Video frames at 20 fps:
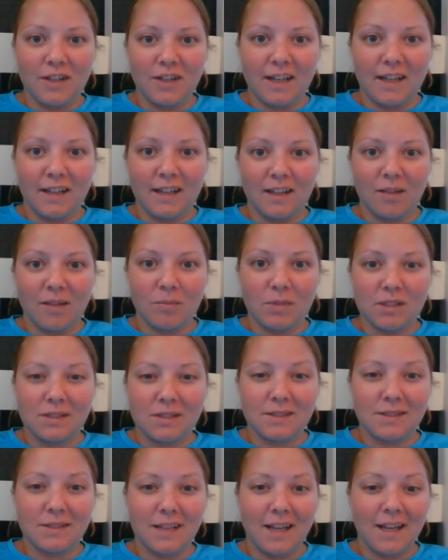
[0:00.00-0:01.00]
and I'm gonna
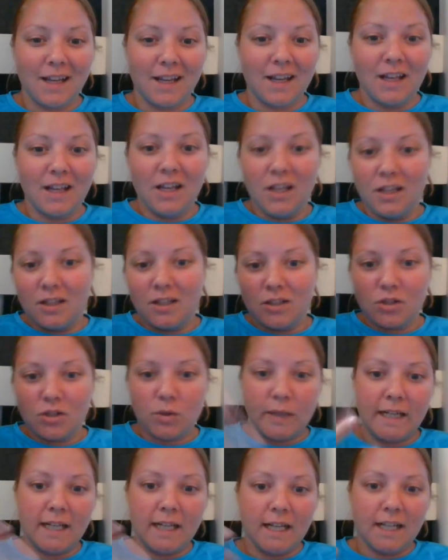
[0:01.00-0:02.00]
stay
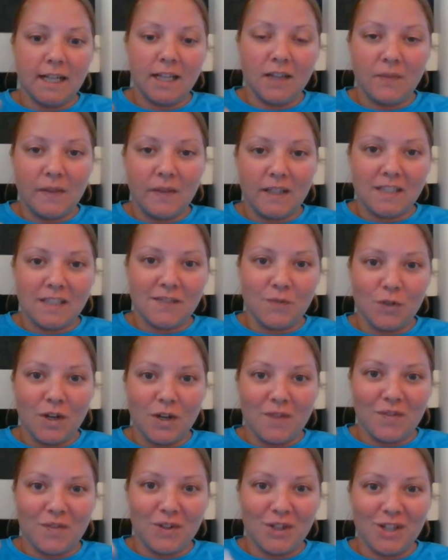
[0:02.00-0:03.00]
29 in the face
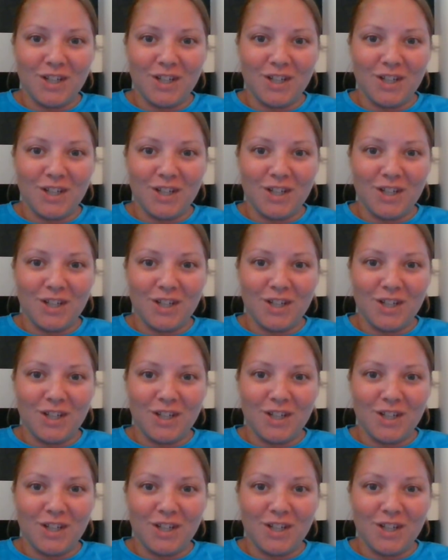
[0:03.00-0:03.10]
forever